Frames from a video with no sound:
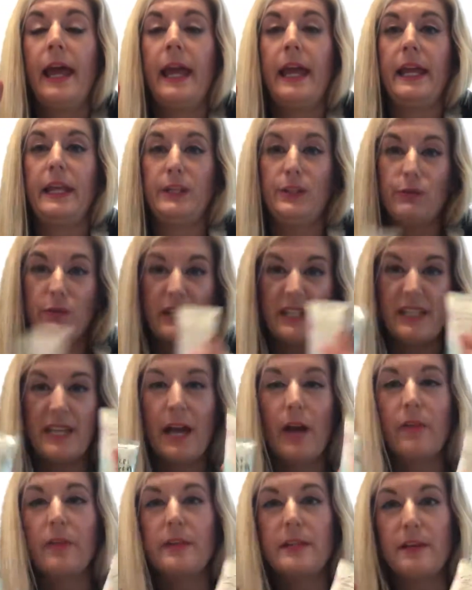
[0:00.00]
And you can
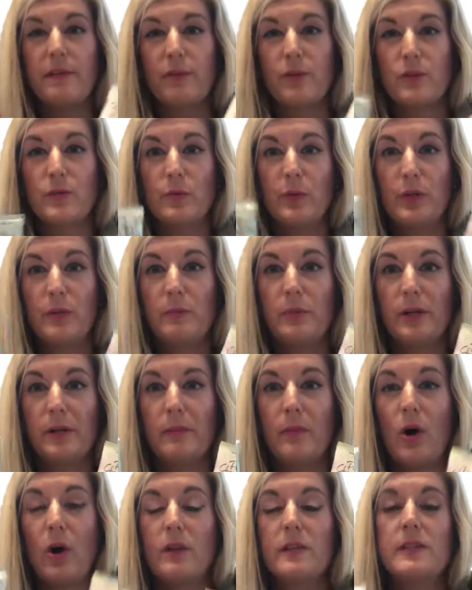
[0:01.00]
tell the difference when you put
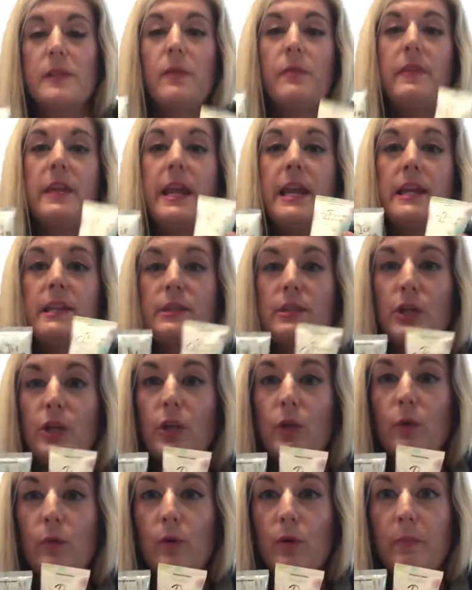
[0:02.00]
them on. So these
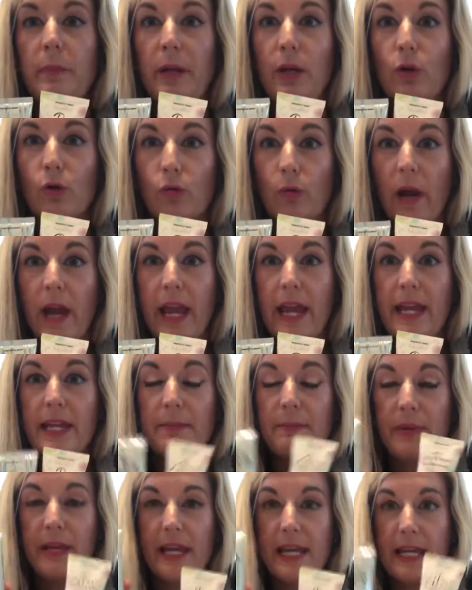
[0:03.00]
two would be
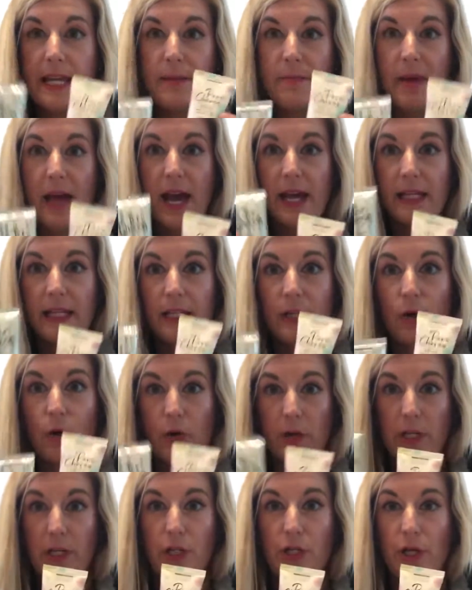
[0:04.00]
great piggybacking
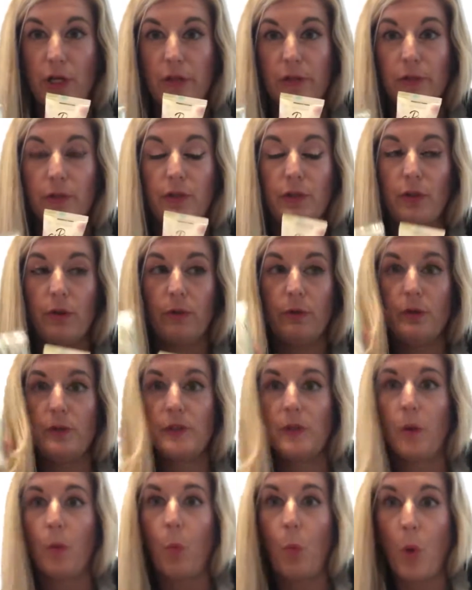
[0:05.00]
on each other, you know,
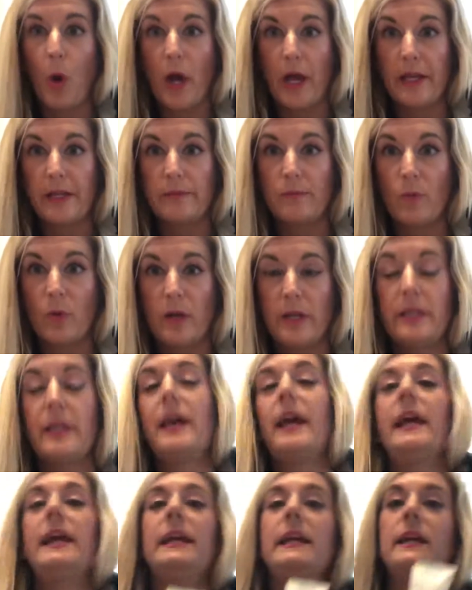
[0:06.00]
using one
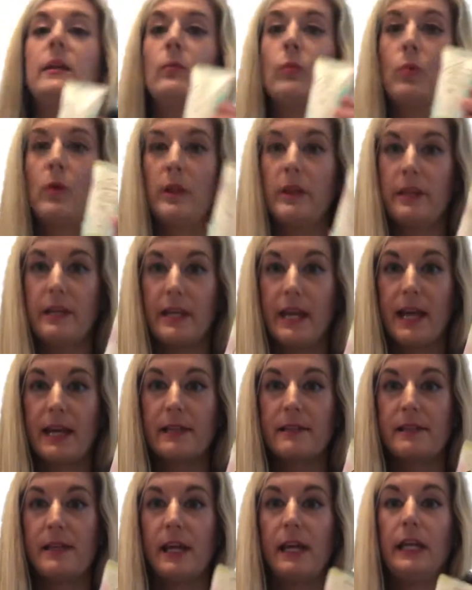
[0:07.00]
day and one the
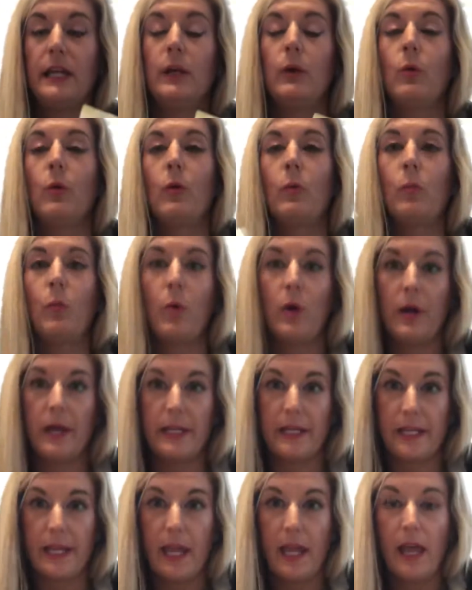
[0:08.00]
next day, or
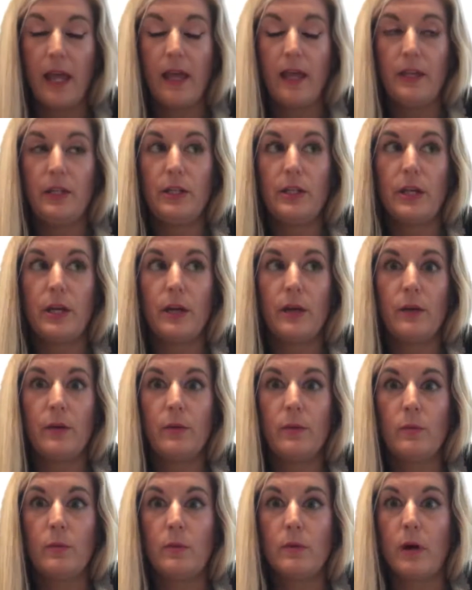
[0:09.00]
one, you
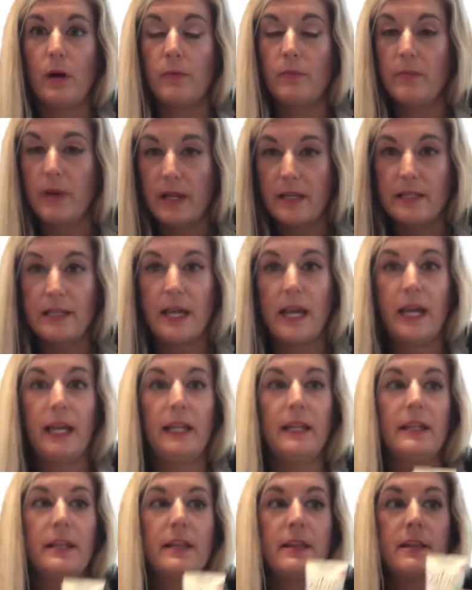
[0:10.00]
know, on
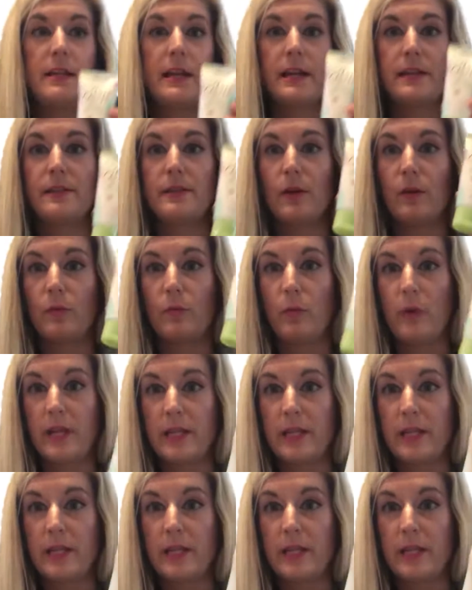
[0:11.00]
Monday and then the next on